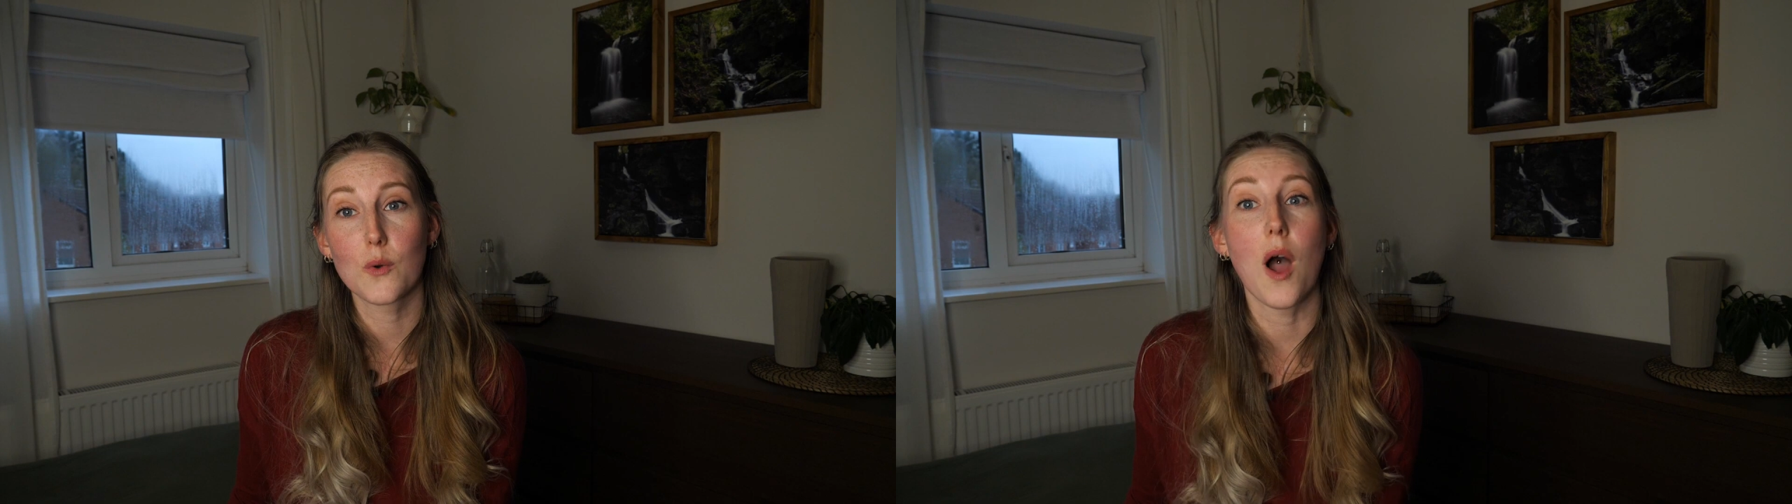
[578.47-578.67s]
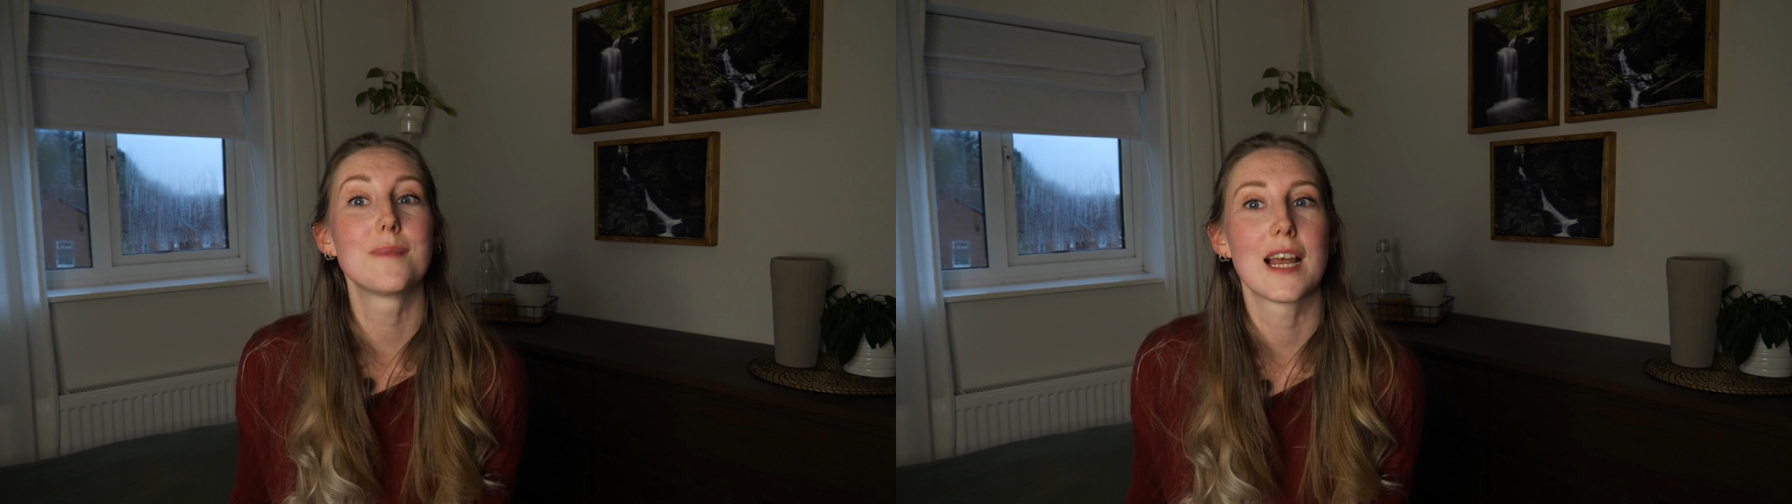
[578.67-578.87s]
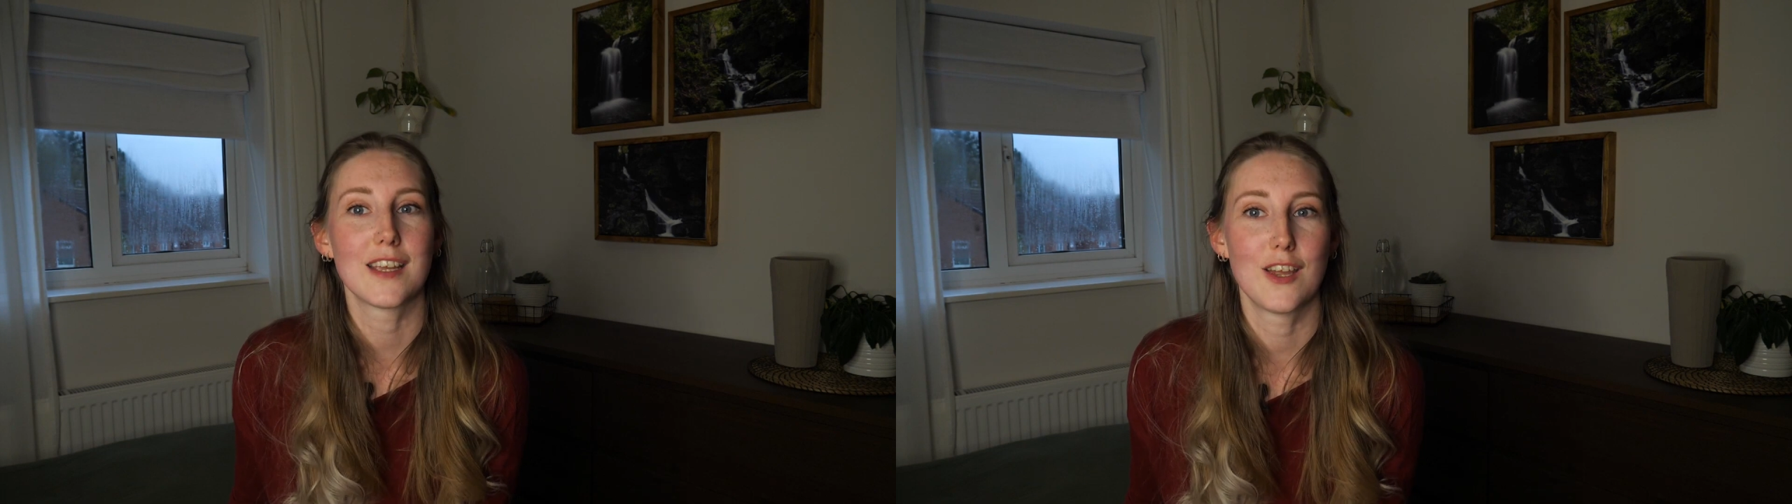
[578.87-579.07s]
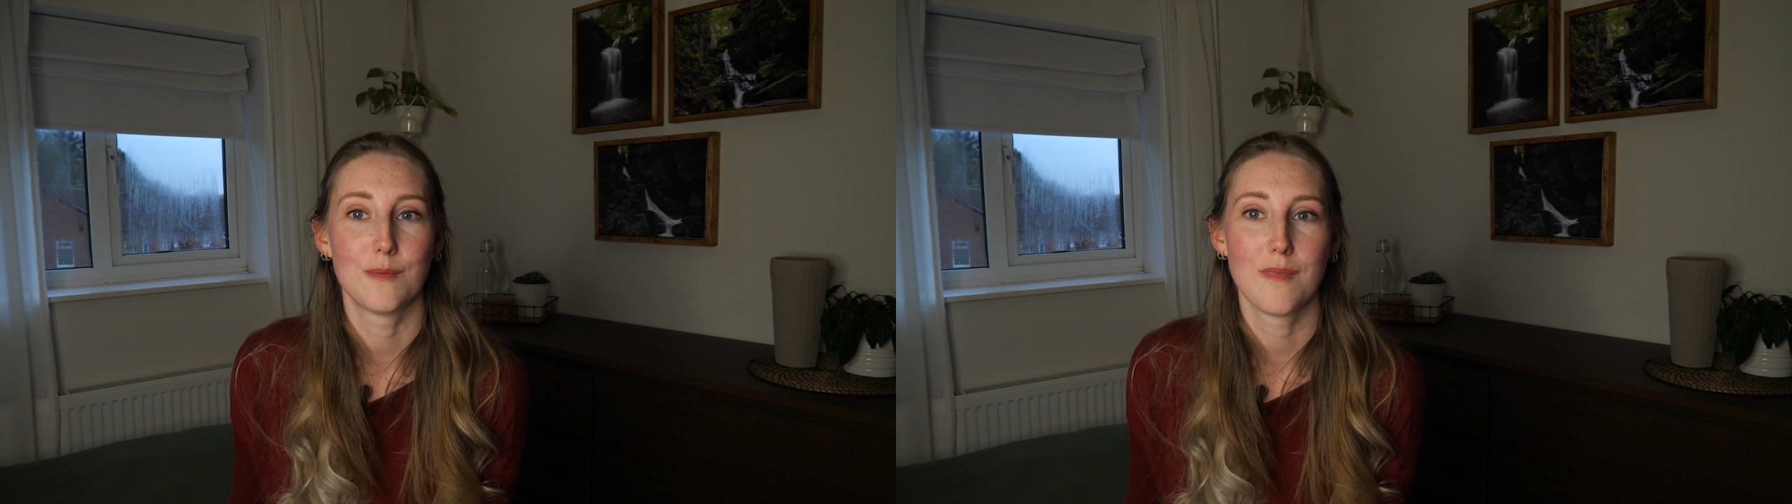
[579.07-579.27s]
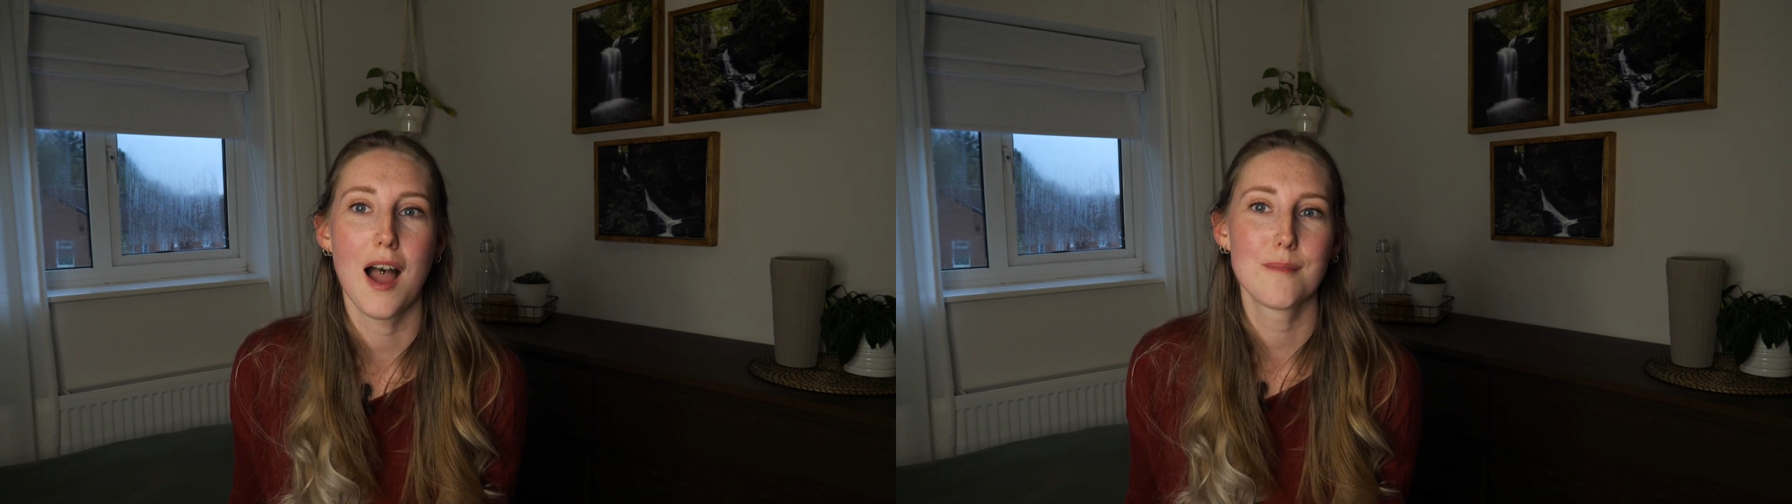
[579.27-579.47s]
So I'm telling
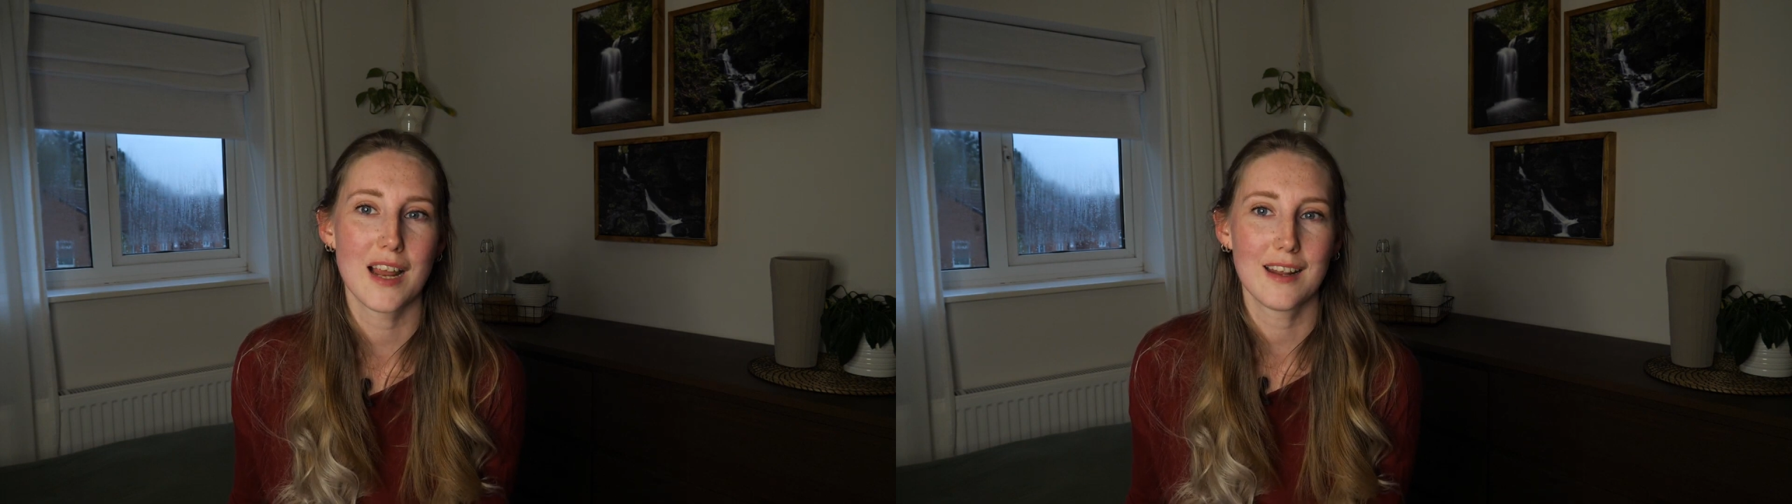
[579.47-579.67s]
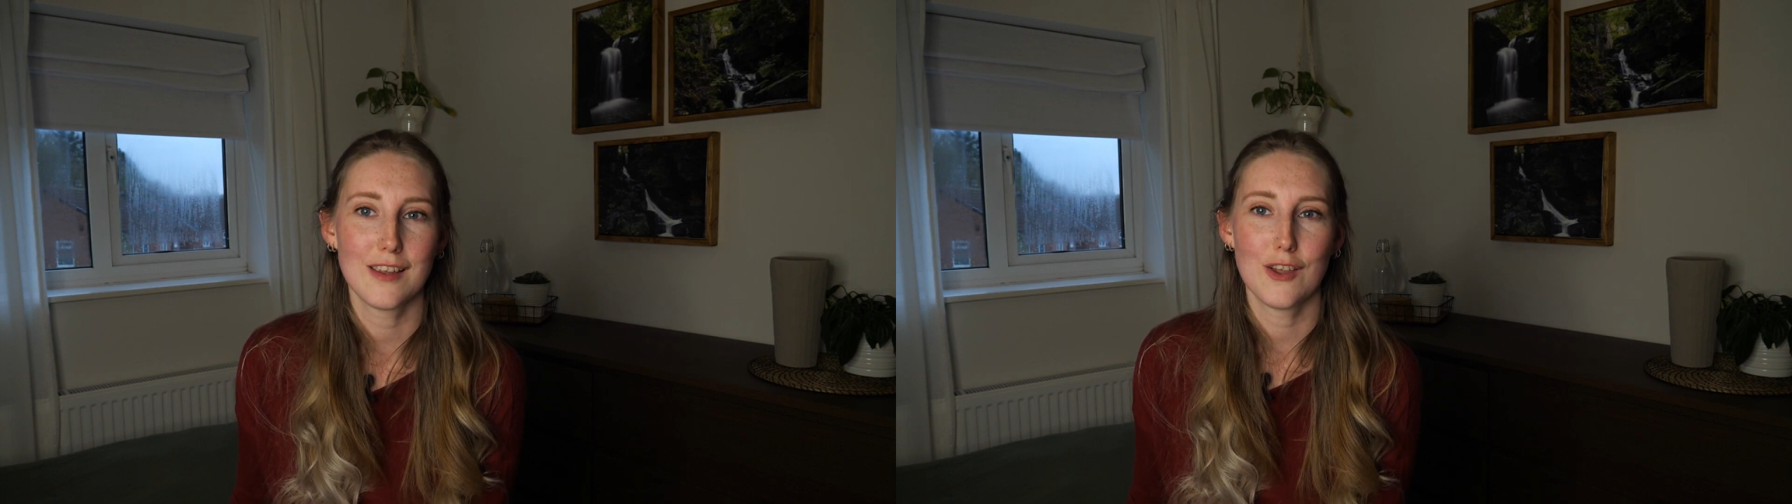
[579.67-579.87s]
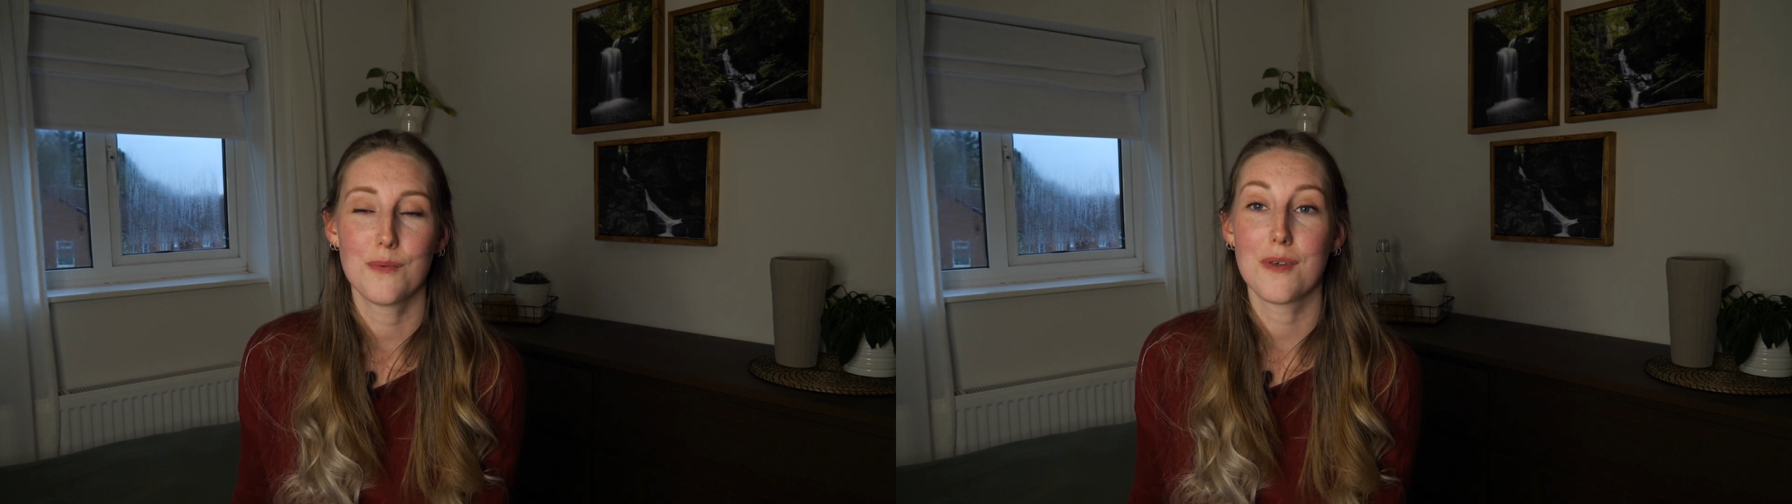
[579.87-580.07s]
you